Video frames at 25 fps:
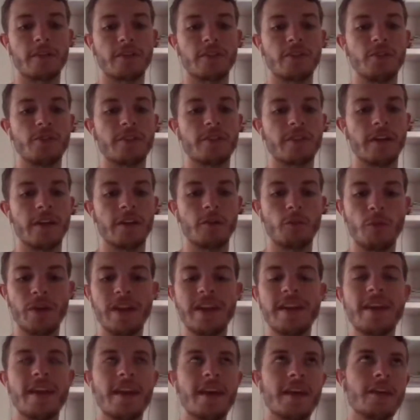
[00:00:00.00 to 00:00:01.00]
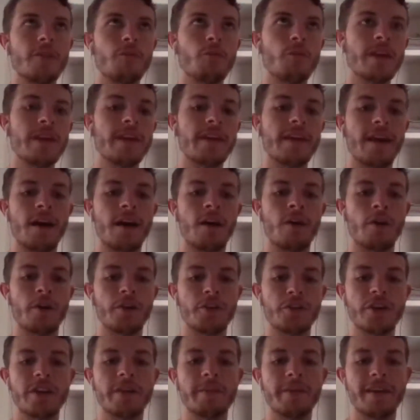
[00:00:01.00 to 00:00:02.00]
two side week in and week out, are you
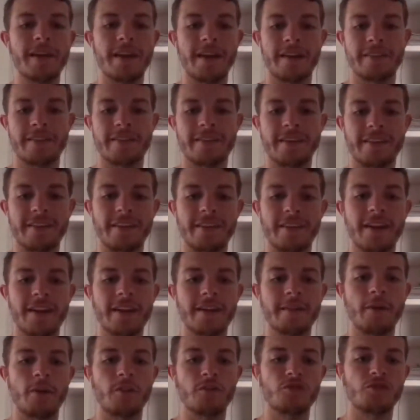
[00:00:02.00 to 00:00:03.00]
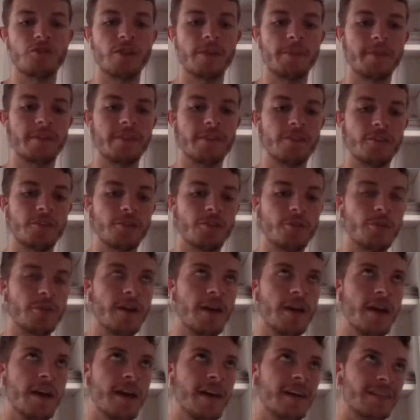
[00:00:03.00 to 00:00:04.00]
going to be as excited about trips to
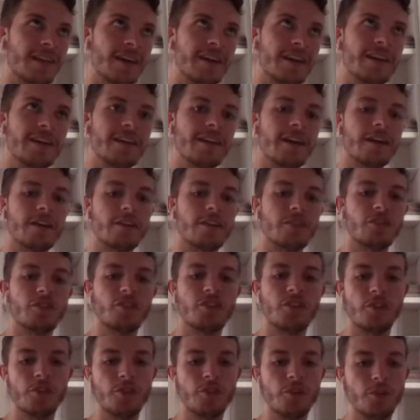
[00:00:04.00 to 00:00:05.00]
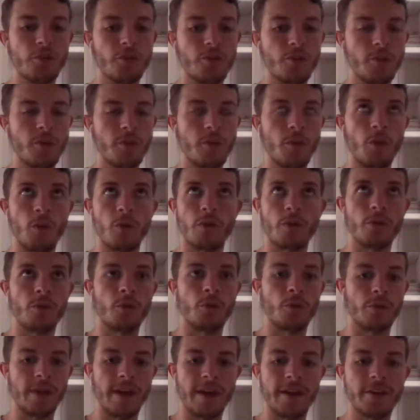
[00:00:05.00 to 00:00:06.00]
Atlanta United 2 or
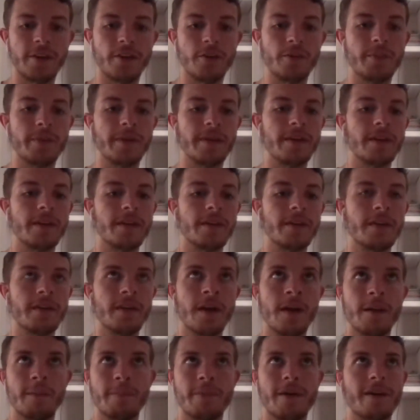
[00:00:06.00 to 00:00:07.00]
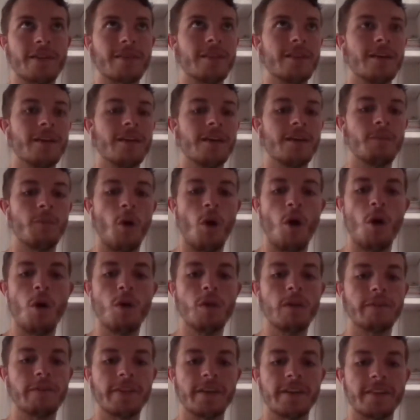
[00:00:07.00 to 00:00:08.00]
Orlando B, Bethlehem, all of
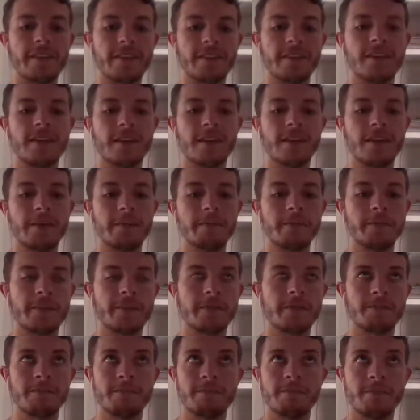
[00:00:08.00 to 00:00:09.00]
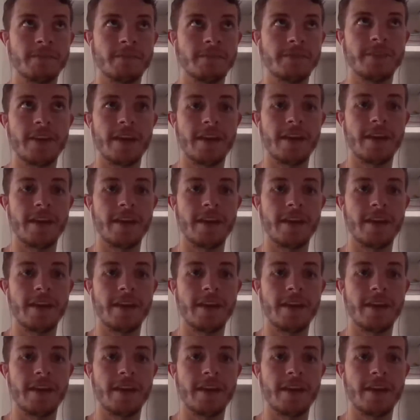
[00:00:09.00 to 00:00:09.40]
these teams day after